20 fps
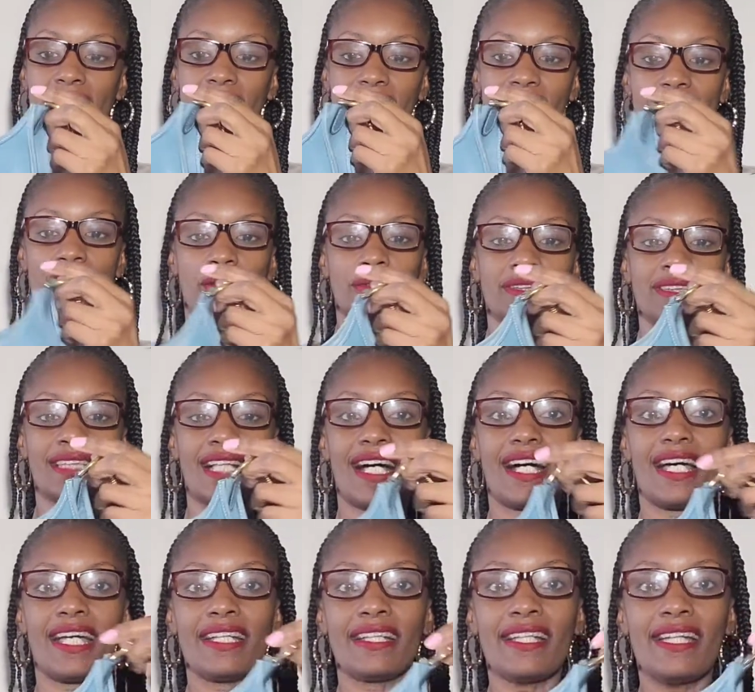the
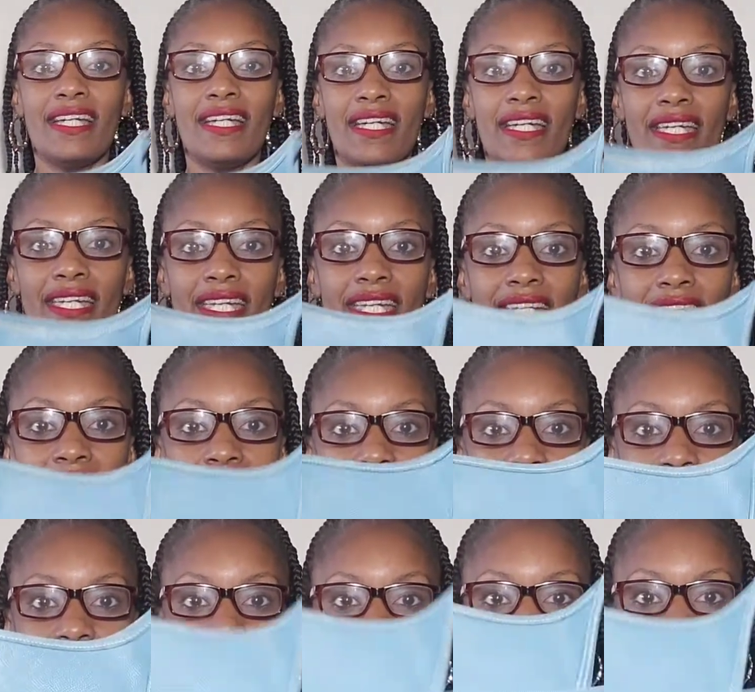outside. It
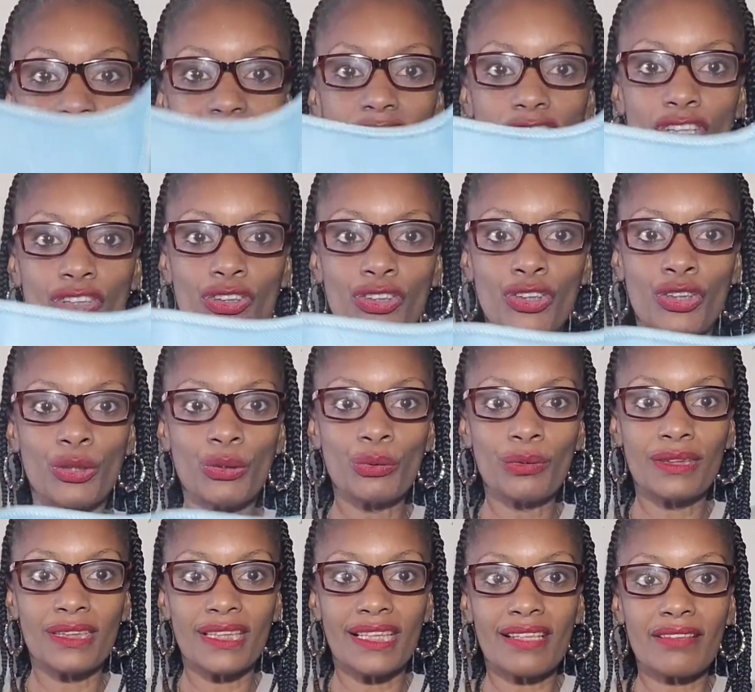has the
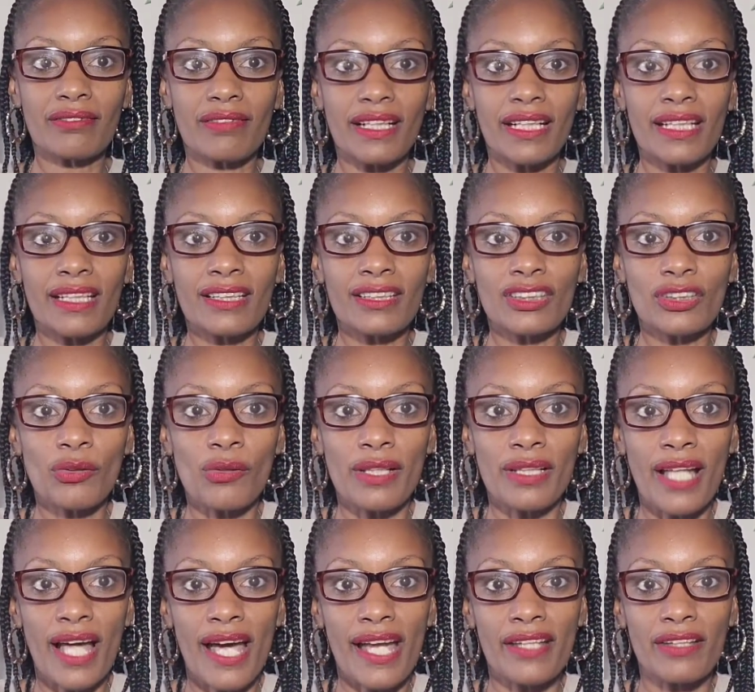2 D rings
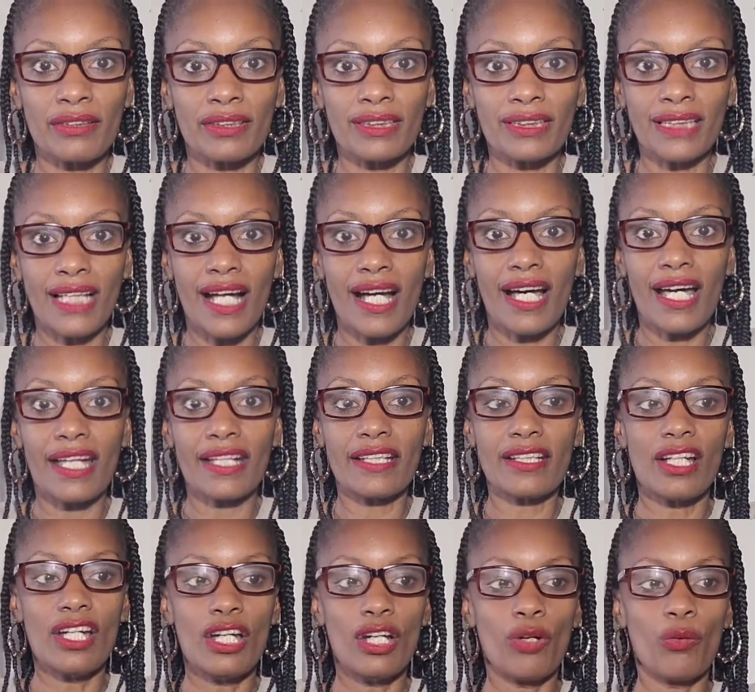on either side
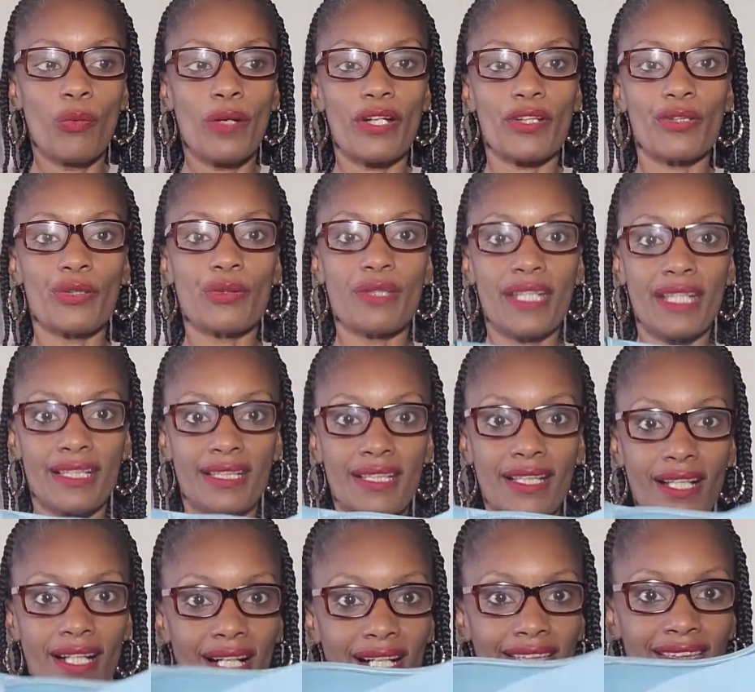where you can
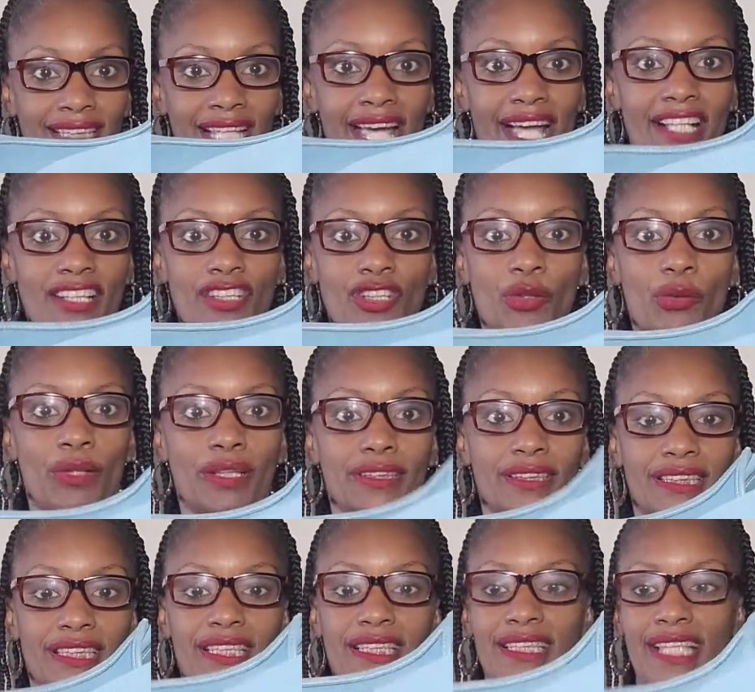attach or
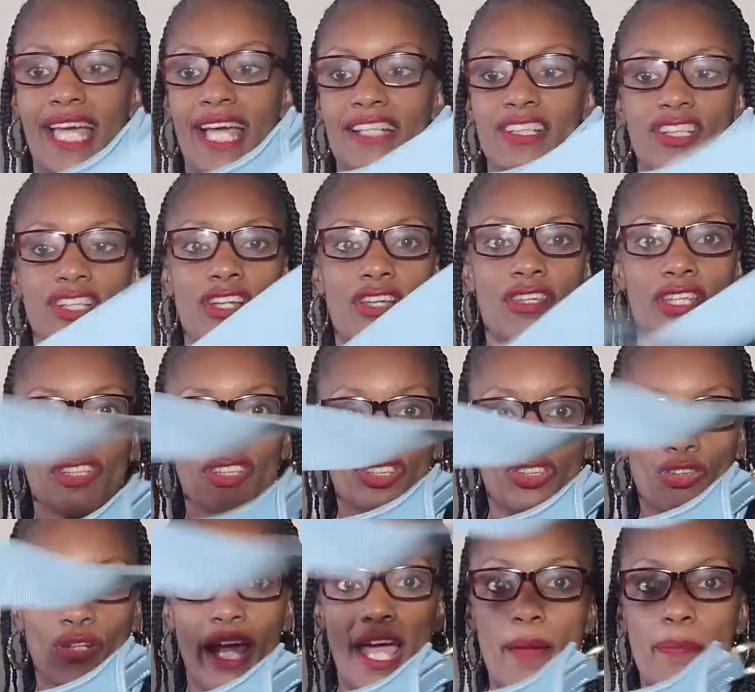detach the
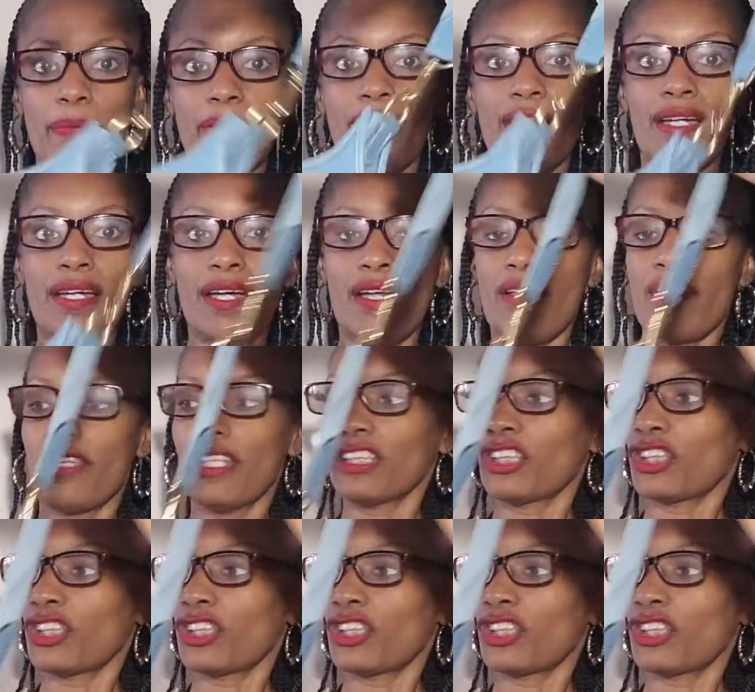strap. The